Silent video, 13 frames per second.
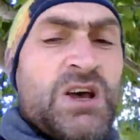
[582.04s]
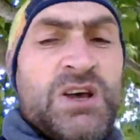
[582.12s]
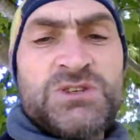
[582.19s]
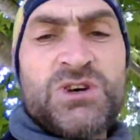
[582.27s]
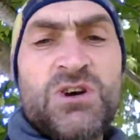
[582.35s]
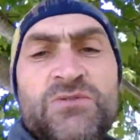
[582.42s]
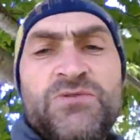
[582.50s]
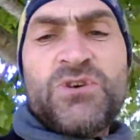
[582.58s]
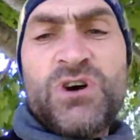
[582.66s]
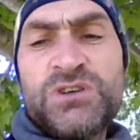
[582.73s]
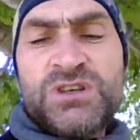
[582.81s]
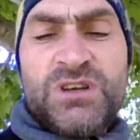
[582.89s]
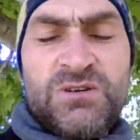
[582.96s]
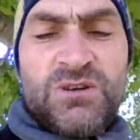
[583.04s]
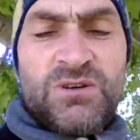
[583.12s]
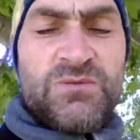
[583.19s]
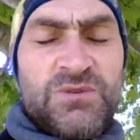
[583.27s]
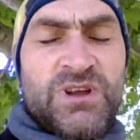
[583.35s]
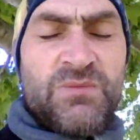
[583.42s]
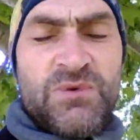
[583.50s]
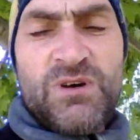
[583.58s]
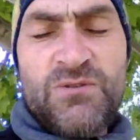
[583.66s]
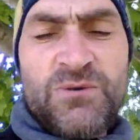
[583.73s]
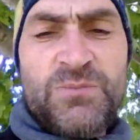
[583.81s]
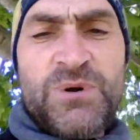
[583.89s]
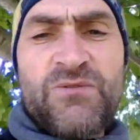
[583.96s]
if guys, you can email.
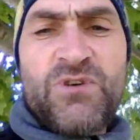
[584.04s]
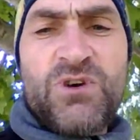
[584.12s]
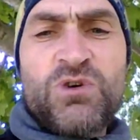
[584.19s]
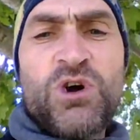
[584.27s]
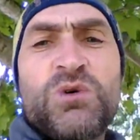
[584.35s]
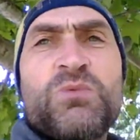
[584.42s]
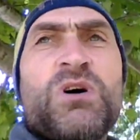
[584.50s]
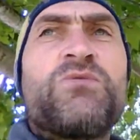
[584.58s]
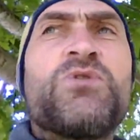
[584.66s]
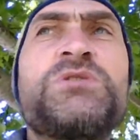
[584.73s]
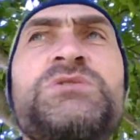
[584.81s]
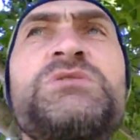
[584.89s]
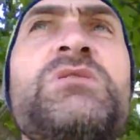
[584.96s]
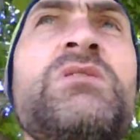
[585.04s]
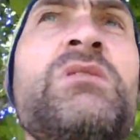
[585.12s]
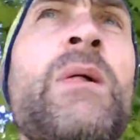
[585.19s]
I've got a bit of a croak in my voice